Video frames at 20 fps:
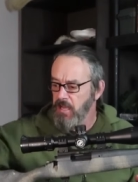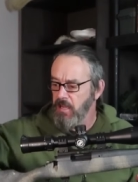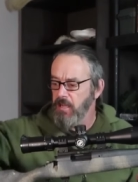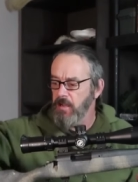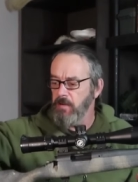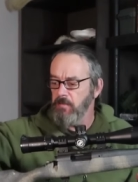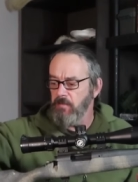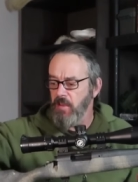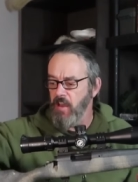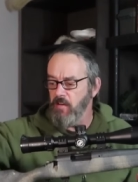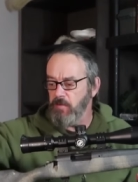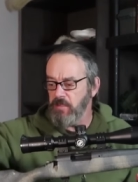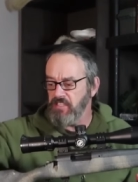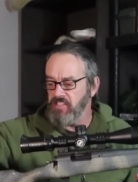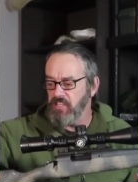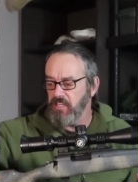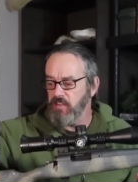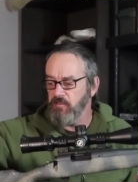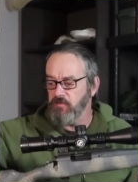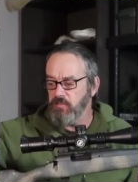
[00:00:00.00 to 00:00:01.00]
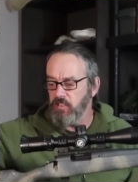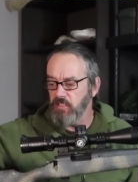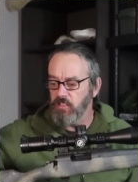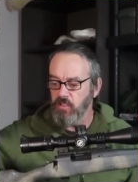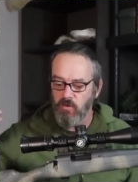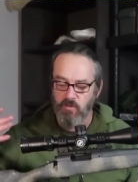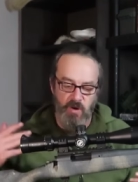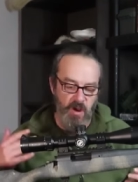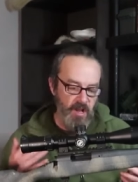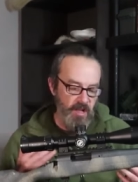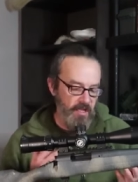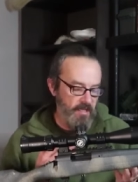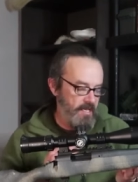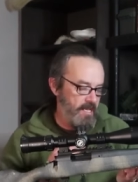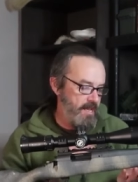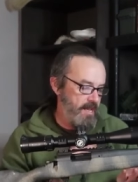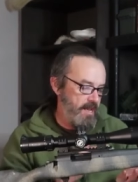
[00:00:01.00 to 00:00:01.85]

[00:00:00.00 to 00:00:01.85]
um, have been sitting for a little while,